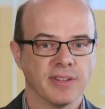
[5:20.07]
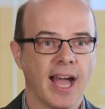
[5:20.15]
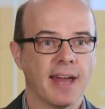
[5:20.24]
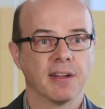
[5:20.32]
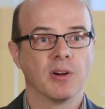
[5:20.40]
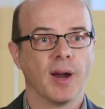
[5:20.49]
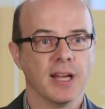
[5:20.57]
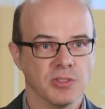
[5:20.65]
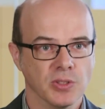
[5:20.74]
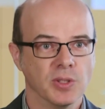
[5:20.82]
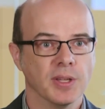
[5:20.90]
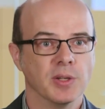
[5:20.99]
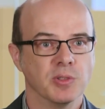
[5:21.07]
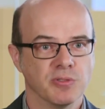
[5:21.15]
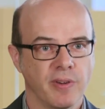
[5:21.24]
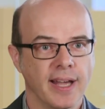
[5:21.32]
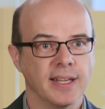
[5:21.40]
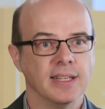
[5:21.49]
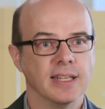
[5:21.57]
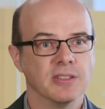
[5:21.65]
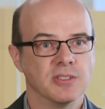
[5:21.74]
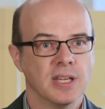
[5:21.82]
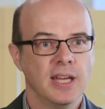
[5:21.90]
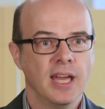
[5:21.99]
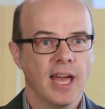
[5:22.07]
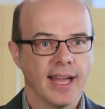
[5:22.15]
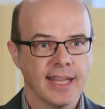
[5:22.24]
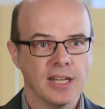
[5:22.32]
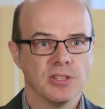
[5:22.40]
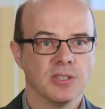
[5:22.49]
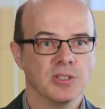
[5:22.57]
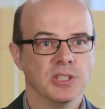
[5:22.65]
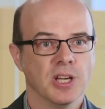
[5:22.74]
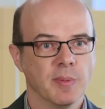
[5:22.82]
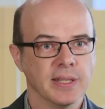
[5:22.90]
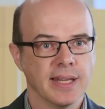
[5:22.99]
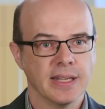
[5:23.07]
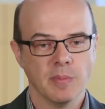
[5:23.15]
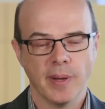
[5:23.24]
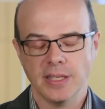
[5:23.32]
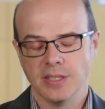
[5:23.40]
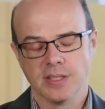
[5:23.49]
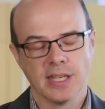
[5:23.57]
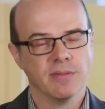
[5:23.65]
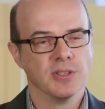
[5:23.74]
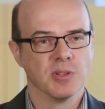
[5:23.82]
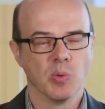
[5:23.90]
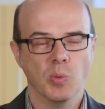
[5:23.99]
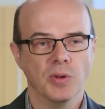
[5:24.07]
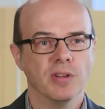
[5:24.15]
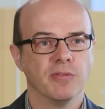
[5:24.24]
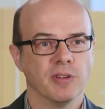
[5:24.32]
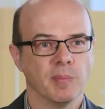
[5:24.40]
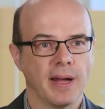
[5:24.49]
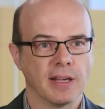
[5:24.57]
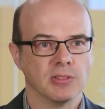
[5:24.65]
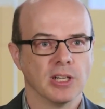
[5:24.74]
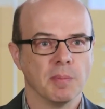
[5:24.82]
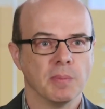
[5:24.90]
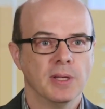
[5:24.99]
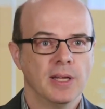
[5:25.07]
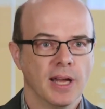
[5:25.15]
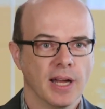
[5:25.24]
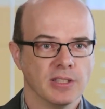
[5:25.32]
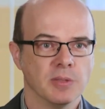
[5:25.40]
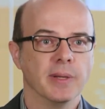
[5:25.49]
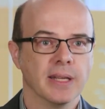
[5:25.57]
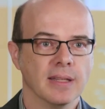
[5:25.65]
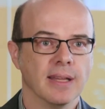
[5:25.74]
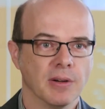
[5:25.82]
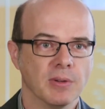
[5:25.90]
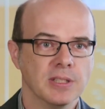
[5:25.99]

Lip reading: of categorize all those findings against the genomic database, it's given us a wonderful backdrop to begin that